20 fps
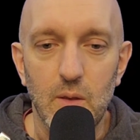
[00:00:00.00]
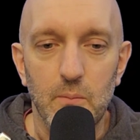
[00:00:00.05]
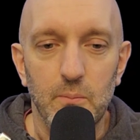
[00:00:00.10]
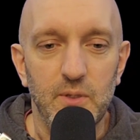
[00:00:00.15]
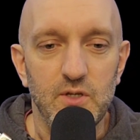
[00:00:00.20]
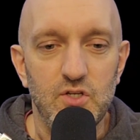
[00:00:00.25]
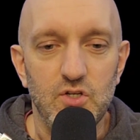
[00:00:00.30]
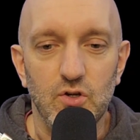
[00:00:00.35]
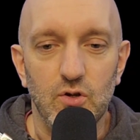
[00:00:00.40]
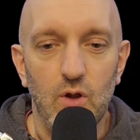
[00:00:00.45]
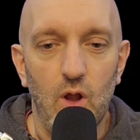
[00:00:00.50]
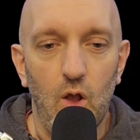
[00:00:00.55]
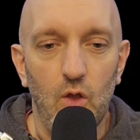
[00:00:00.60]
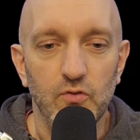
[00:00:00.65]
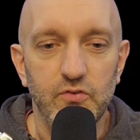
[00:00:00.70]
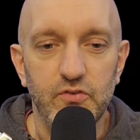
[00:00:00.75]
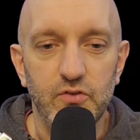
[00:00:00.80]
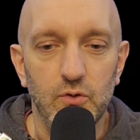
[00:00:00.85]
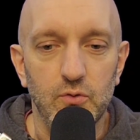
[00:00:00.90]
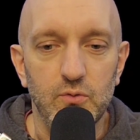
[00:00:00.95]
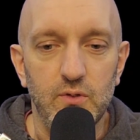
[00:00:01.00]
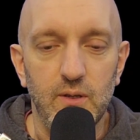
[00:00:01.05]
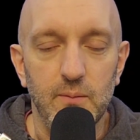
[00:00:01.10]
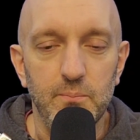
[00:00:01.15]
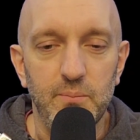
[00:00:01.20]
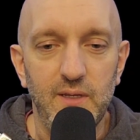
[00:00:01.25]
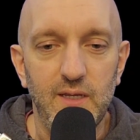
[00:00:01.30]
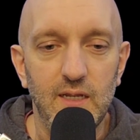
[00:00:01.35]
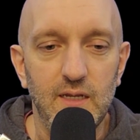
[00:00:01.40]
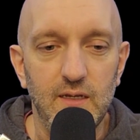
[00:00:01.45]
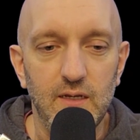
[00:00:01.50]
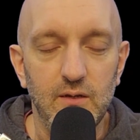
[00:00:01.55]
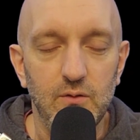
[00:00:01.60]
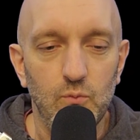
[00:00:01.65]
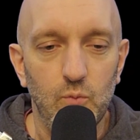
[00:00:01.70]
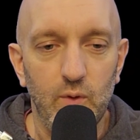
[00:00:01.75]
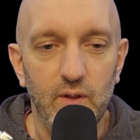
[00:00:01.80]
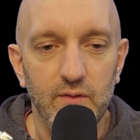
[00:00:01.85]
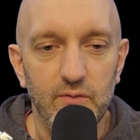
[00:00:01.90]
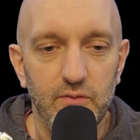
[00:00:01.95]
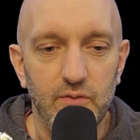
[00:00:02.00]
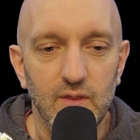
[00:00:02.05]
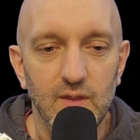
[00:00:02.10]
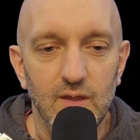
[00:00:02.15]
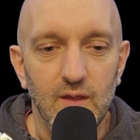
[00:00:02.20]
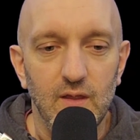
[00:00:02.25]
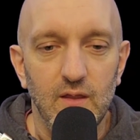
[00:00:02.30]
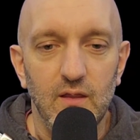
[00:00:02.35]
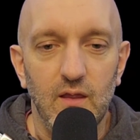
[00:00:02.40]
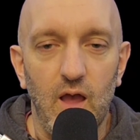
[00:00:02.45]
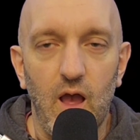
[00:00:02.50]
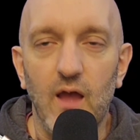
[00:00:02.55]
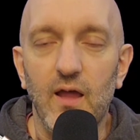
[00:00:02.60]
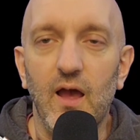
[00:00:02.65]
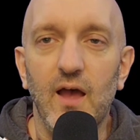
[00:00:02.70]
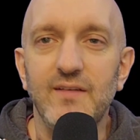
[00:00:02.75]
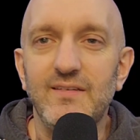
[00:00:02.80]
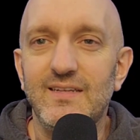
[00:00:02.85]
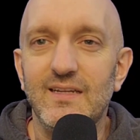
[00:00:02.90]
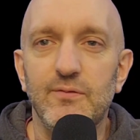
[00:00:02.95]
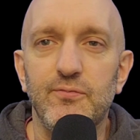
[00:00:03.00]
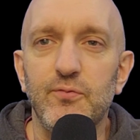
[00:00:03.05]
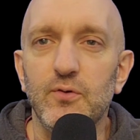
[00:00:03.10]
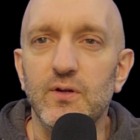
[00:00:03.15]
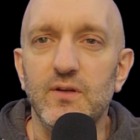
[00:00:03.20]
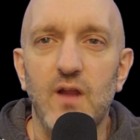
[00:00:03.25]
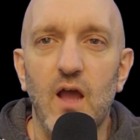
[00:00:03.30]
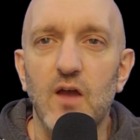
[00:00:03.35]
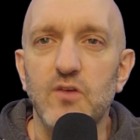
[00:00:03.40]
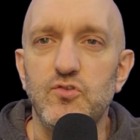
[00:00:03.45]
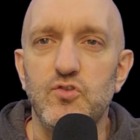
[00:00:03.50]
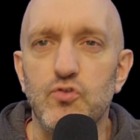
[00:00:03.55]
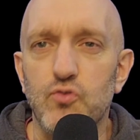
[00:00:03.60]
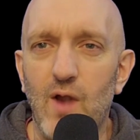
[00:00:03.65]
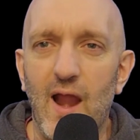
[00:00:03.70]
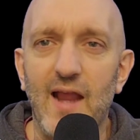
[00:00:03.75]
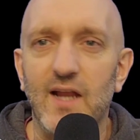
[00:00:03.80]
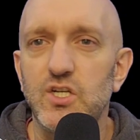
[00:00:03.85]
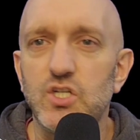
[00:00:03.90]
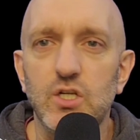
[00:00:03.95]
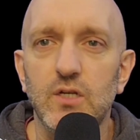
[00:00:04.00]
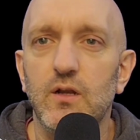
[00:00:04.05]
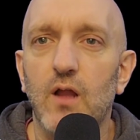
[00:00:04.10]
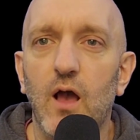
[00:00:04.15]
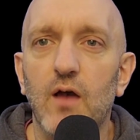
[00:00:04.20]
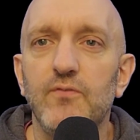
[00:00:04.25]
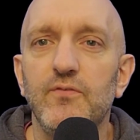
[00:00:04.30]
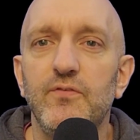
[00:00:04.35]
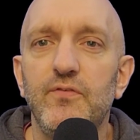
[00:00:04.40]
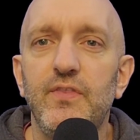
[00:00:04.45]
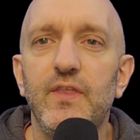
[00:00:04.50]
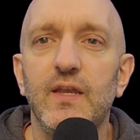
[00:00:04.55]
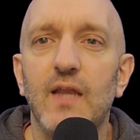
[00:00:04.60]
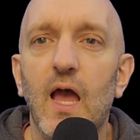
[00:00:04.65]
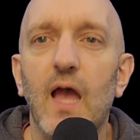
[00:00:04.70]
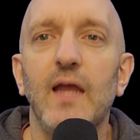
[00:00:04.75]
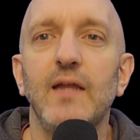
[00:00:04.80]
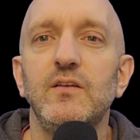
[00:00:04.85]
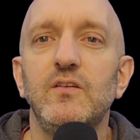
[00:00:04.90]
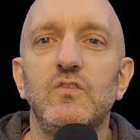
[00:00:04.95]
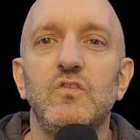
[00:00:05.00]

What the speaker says: but you're also competing with a different attraction of the night.